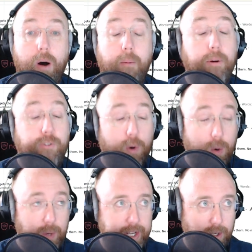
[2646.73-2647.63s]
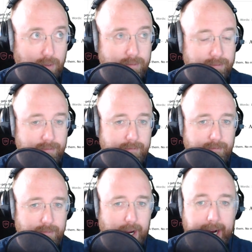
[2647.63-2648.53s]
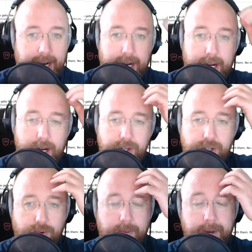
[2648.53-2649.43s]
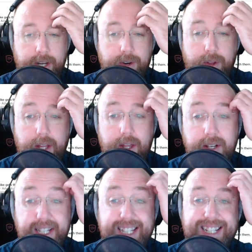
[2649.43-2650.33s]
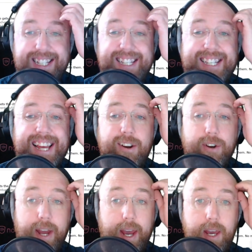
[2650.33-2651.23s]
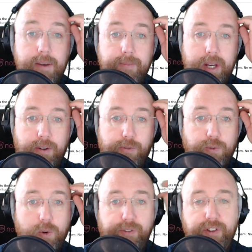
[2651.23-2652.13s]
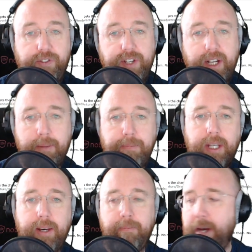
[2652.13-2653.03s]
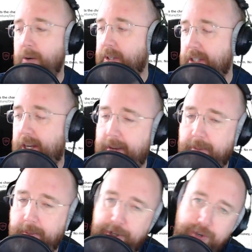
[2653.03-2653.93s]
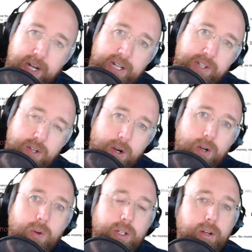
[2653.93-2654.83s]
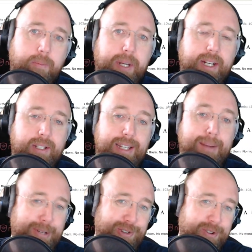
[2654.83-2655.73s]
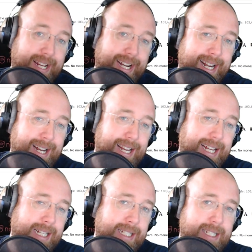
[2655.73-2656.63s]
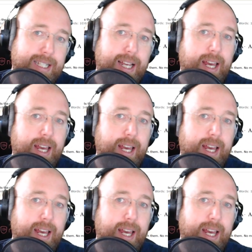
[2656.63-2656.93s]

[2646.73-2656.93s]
before we do, uh, just a reminder that this Saturday at 4:15 p.m. Mountain Time, I'm going to try and start earlier because the episode guide is